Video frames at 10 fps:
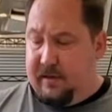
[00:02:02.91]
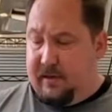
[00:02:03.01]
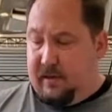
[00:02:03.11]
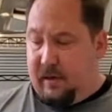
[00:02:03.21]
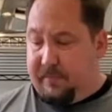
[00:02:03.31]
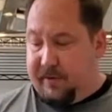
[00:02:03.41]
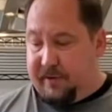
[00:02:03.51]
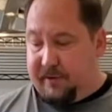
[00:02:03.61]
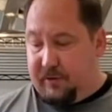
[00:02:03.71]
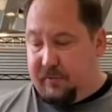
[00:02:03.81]

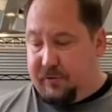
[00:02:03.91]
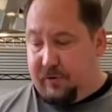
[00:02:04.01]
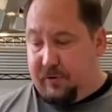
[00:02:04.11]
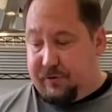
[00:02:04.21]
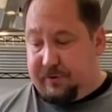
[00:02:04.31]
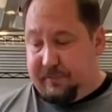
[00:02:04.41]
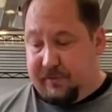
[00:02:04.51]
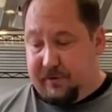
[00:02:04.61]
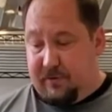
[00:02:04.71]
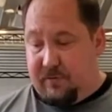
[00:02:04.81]
upgraded turbocharger.
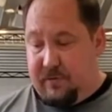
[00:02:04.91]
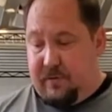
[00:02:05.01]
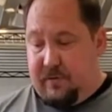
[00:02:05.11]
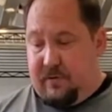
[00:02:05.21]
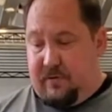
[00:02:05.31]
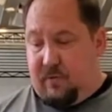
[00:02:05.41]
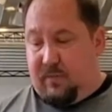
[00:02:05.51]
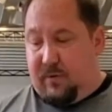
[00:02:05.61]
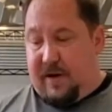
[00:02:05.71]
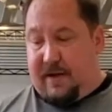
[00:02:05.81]
So
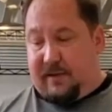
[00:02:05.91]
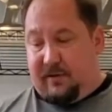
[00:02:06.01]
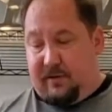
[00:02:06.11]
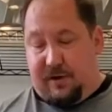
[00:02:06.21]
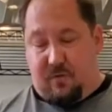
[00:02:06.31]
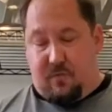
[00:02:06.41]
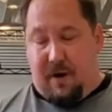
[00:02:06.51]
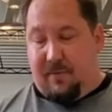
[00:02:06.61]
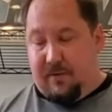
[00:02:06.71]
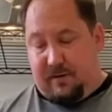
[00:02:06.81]
one would ask,
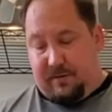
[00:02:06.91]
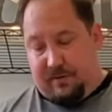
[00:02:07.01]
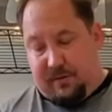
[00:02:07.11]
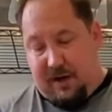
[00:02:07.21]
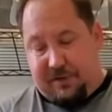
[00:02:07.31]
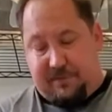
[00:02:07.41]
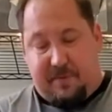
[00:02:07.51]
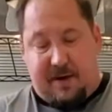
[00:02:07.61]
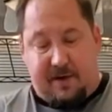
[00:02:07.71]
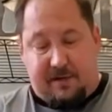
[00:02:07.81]
why wouldn't I just
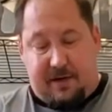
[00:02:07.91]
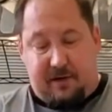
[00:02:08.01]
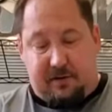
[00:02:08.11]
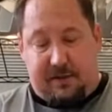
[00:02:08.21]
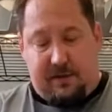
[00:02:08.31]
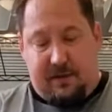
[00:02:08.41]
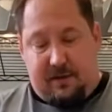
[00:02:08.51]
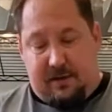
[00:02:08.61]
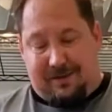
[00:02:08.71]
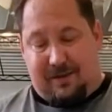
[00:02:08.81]
buy an entirely
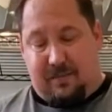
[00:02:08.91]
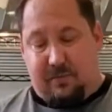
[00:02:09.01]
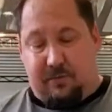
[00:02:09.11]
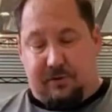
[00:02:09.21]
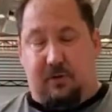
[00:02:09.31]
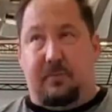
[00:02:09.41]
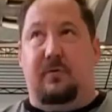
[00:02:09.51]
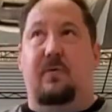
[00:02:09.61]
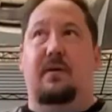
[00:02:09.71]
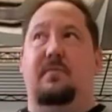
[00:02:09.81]
assembled
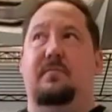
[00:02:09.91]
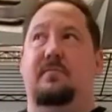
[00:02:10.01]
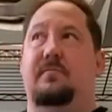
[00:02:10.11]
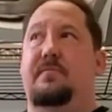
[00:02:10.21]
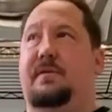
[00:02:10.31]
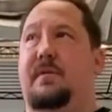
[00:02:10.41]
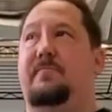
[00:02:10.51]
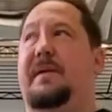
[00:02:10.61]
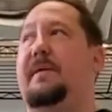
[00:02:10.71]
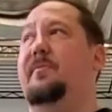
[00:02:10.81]
turbo? Well,
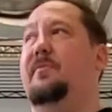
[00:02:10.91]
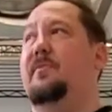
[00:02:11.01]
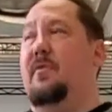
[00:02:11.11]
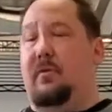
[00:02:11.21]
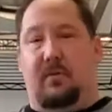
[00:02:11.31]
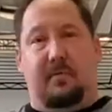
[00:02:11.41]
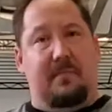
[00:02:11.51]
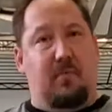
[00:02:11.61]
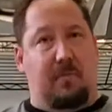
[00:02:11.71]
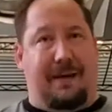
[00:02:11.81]
some people are a little
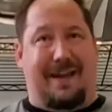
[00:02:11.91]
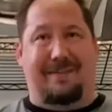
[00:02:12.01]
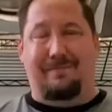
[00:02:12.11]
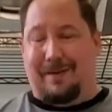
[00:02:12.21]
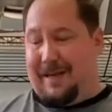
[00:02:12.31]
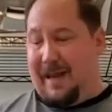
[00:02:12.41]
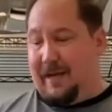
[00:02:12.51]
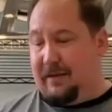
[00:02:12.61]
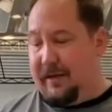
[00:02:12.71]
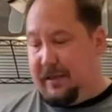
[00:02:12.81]
bit more
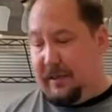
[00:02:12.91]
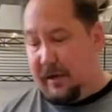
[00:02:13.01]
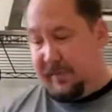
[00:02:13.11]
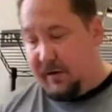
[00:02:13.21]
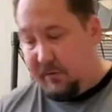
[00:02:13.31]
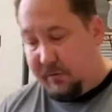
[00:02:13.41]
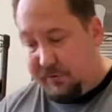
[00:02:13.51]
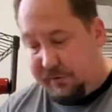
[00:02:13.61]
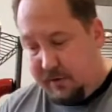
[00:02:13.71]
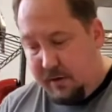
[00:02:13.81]
mechanically inclined than
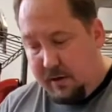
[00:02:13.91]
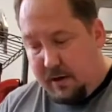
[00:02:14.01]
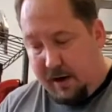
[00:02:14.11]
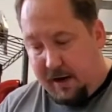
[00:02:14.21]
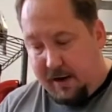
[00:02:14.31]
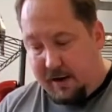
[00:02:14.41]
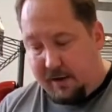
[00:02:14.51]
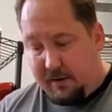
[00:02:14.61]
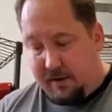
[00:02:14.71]
others, and